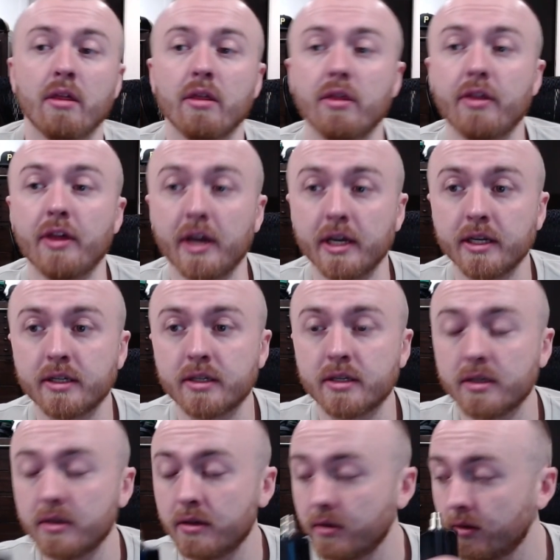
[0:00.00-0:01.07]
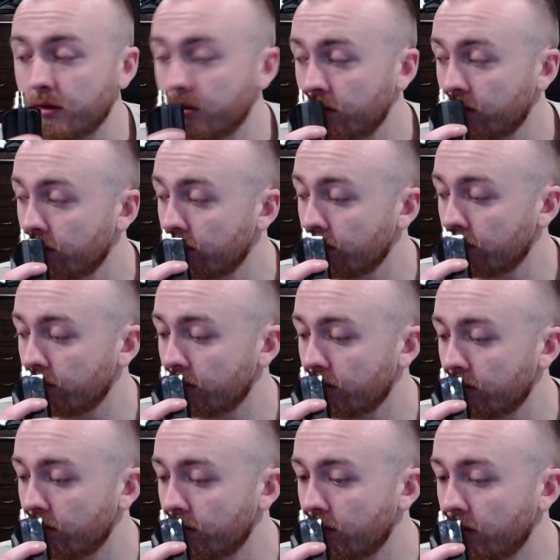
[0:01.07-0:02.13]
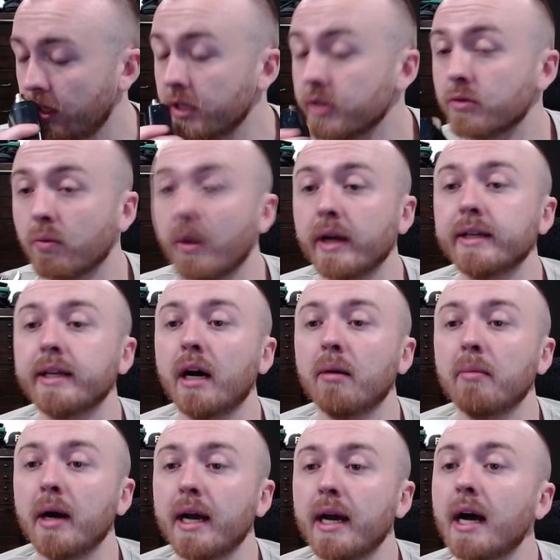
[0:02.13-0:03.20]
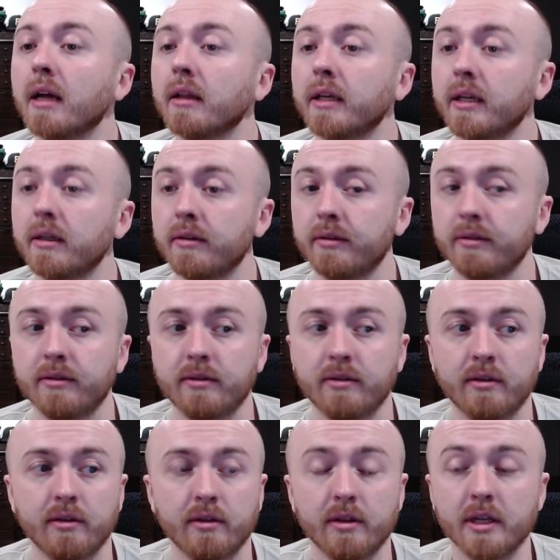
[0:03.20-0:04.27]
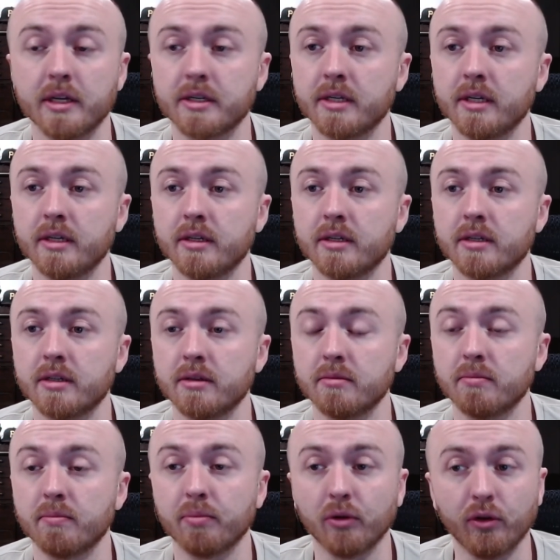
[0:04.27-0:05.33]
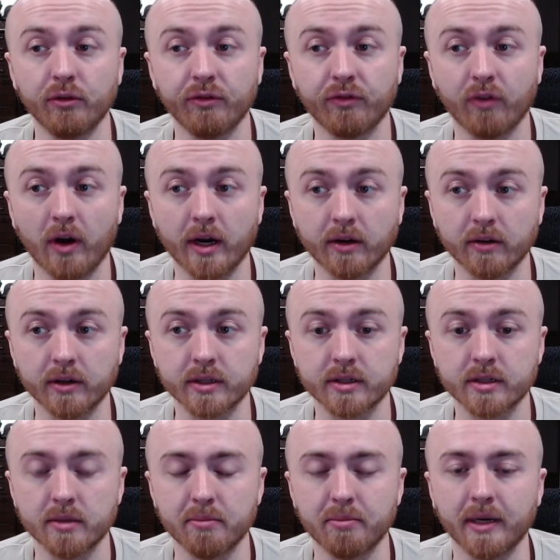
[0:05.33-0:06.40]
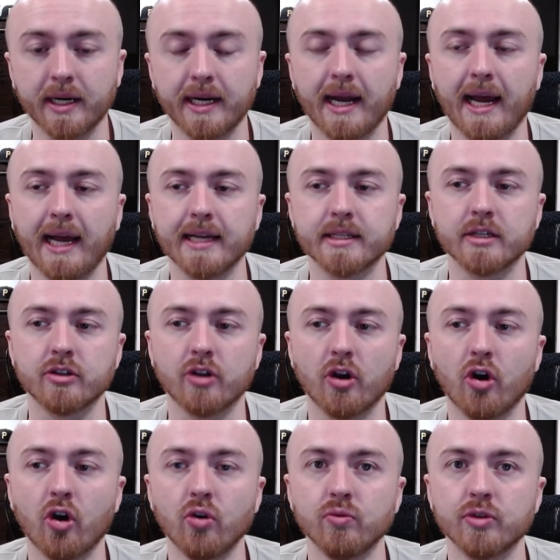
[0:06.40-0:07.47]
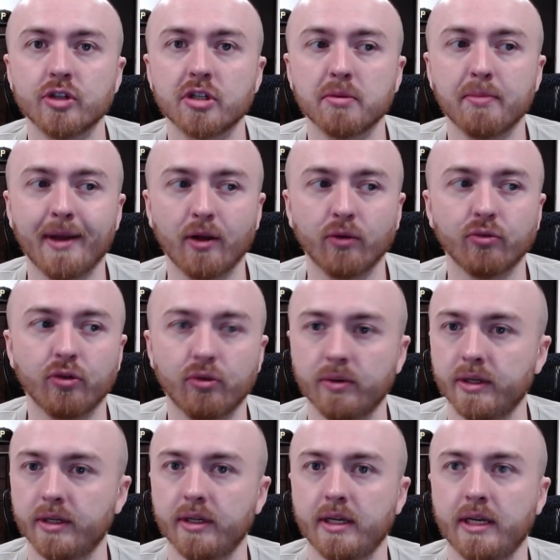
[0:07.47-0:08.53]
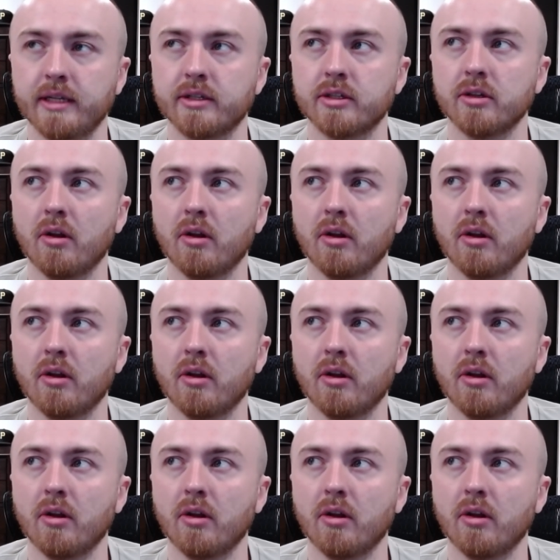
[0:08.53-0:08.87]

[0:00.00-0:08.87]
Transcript: This is right down my alley. This is blue fragrance, but it has its own smell to it. It's